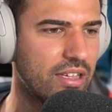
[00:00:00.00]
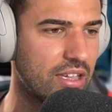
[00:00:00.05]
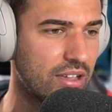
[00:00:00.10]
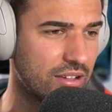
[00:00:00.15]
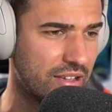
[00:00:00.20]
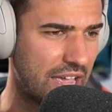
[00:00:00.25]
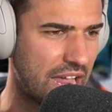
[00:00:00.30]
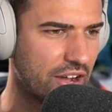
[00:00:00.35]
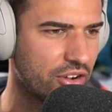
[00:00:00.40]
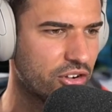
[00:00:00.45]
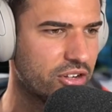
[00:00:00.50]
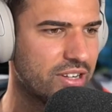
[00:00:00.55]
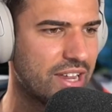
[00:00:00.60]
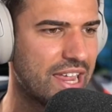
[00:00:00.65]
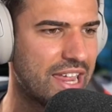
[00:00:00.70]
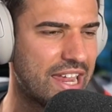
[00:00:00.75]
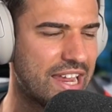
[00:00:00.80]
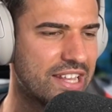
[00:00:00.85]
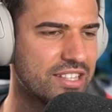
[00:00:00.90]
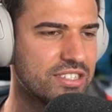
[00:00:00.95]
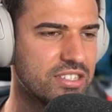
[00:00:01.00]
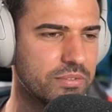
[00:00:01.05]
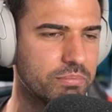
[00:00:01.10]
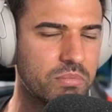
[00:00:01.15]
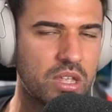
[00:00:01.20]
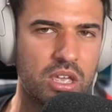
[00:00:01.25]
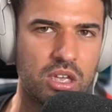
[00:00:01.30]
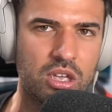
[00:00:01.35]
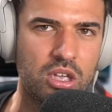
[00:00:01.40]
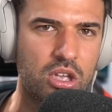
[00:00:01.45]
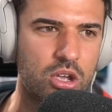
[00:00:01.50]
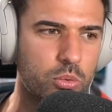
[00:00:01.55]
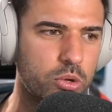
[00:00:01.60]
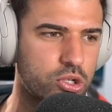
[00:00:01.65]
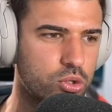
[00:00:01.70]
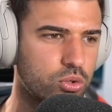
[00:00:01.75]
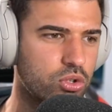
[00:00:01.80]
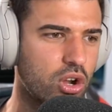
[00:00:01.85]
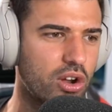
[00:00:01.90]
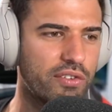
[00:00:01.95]
Aaron Hansen, which you'll
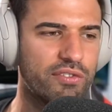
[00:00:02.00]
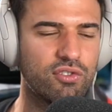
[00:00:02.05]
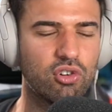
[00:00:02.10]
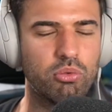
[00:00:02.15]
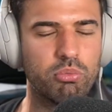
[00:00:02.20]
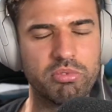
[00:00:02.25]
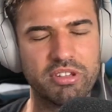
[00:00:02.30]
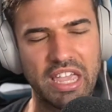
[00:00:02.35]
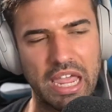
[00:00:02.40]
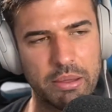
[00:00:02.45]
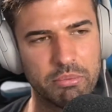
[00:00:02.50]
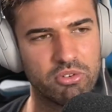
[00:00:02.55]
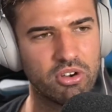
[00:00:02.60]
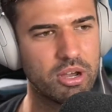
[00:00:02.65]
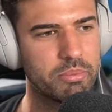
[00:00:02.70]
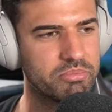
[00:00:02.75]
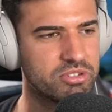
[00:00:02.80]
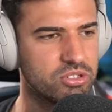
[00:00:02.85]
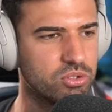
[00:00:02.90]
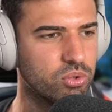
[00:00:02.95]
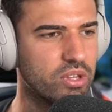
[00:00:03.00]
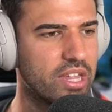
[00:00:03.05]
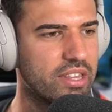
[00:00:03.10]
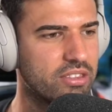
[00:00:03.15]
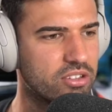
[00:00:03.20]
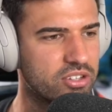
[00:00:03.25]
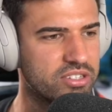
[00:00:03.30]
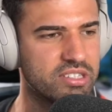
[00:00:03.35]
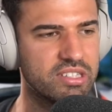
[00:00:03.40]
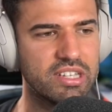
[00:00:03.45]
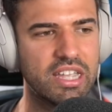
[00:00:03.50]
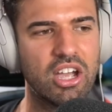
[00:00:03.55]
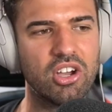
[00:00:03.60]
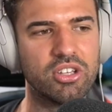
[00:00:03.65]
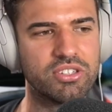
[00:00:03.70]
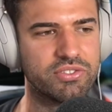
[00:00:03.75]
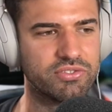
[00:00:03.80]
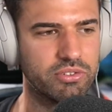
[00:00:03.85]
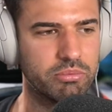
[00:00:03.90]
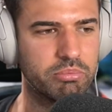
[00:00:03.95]
know from Game Grumps and all that. These are the guys
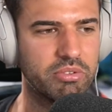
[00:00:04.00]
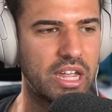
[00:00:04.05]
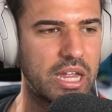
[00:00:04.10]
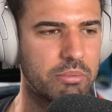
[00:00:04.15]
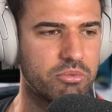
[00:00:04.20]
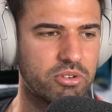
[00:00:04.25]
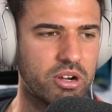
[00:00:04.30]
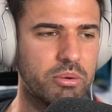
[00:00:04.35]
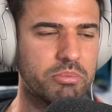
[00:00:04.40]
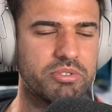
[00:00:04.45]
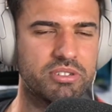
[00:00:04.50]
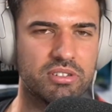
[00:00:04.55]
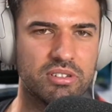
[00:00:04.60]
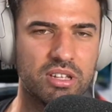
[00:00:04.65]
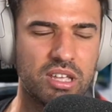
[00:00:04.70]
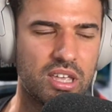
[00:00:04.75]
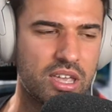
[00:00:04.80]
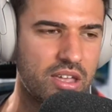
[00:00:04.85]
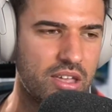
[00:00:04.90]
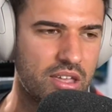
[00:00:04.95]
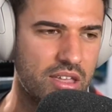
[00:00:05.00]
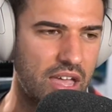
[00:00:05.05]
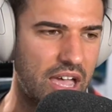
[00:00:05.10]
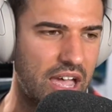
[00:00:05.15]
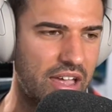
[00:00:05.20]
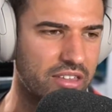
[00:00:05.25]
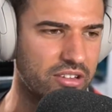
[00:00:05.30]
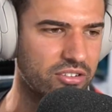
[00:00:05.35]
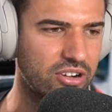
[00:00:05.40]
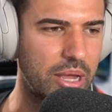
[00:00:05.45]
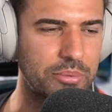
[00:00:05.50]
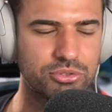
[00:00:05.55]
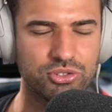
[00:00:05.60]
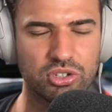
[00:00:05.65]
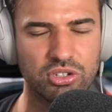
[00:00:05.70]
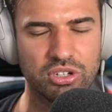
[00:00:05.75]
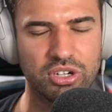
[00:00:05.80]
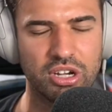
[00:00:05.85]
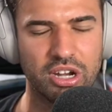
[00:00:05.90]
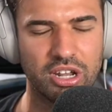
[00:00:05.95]
from Game Grumps, and they're
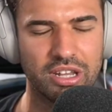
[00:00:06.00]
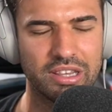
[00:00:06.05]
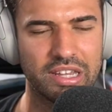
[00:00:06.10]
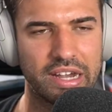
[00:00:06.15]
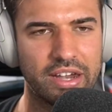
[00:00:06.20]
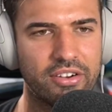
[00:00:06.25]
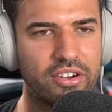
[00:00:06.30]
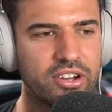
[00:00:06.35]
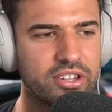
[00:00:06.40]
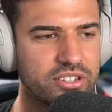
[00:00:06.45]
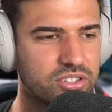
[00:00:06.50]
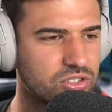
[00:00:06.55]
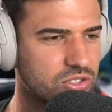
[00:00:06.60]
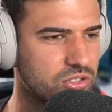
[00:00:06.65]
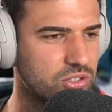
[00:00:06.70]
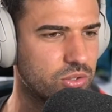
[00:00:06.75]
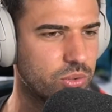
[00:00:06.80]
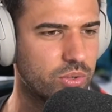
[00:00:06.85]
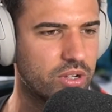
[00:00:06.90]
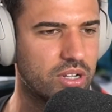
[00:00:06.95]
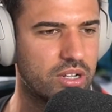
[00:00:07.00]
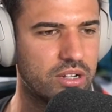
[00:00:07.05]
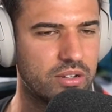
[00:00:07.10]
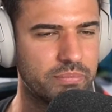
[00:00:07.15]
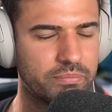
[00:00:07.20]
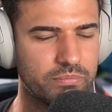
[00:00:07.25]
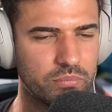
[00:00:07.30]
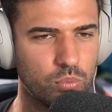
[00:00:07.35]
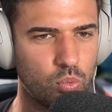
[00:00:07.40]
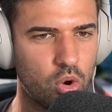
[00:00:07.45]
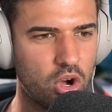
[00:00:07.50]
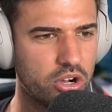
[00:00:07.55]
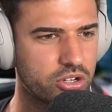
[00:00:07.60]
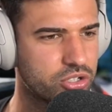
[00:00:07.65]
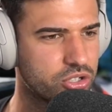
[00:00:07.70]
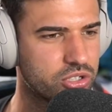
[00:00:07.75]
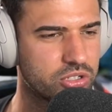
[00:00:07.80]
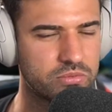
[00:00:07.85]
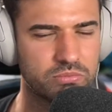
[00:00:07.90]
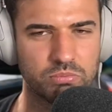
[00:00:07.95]
absolutely hilarious to
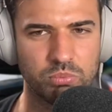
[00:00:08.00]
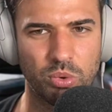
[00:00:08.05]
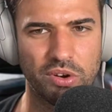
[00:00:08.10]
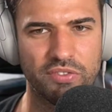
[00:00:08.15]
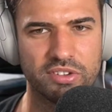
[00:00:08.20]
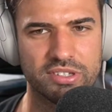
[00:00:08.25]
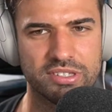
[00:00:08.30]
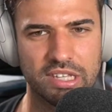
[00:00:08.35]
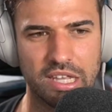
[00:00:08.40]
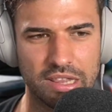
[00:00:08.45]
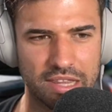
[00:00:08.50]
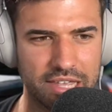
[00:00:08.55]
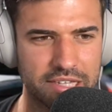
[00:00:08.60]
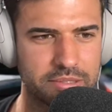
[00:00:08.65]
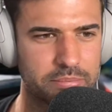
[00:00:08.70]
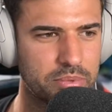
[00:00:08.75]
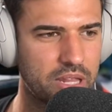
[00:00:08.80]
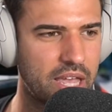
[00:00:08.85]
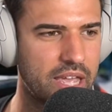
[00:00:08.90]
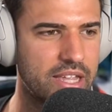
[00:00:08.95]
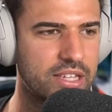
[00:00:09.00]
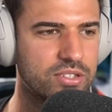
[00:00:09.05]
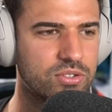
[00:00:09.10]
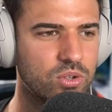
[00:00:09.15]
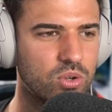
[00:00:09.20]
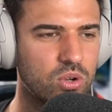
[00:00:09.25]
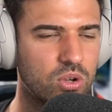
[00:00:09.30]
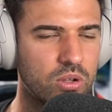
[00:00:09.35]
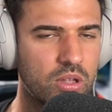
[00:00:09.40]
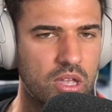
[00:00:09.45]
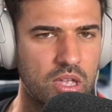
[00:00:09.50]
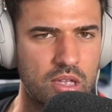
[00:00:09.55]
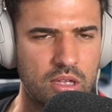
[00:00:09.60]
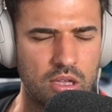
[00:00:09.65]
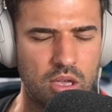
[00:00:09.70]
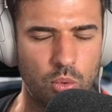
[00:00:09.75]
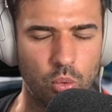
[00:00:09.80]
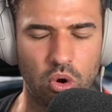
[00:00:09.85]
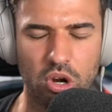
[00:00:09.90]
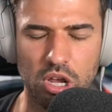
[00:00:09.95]
watch, whether it's their Let's Plays or
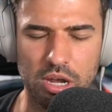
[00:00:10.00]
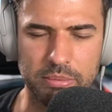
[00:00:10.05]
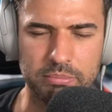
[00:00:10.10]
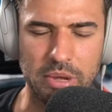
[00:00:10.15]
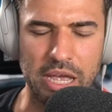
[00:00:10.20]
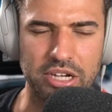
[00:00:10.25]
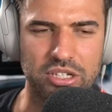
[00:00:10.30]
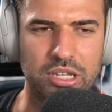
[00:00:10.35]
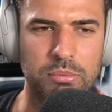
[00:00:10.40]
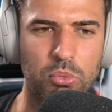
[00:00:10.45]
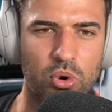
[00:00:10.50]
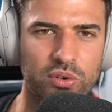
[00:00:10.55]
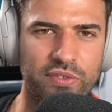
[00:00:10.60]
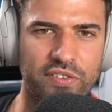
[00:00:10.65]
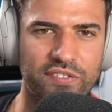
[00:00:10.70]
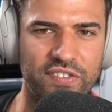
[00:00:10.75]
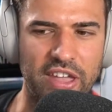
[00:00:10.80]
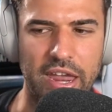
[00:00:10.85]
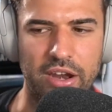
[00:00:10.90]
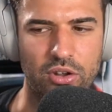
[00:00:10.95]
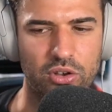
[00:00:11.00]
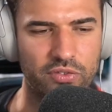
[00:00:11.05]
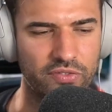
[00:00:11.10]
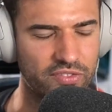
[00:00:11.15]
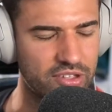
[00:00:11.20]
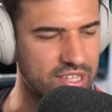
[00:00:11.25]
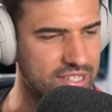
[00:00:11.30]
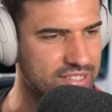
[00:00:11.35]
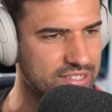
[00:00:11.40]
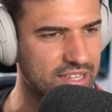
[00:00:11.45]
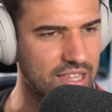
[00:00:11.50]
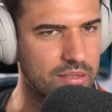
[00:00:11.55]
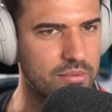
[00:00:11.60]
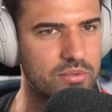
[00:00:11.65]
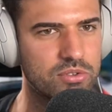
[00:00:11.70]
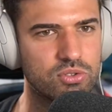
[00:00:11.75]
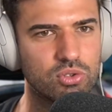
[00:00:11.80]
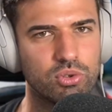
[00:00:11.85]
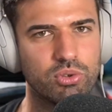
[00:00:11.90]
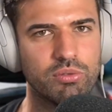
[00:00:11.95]
what I'm actually more of a fan of is their
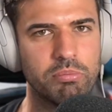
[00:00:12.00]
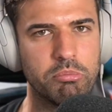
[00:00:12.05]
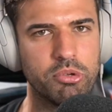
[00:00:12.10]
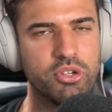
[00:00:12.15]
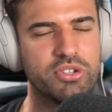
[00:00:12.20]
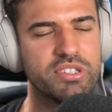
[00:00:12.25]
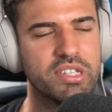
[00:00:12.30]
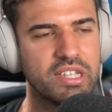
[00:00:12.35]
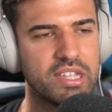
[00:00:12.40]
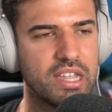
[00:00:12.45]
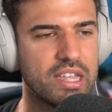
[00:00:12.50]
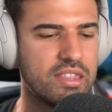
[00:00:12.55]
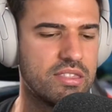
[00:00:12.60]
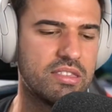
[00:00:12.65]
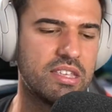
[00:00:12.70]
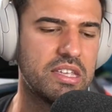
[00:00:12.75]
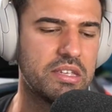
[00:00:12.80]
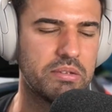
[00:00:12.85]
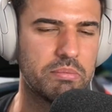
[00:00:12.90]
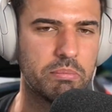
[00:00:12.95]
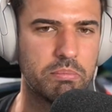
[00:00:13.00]
sort of music and their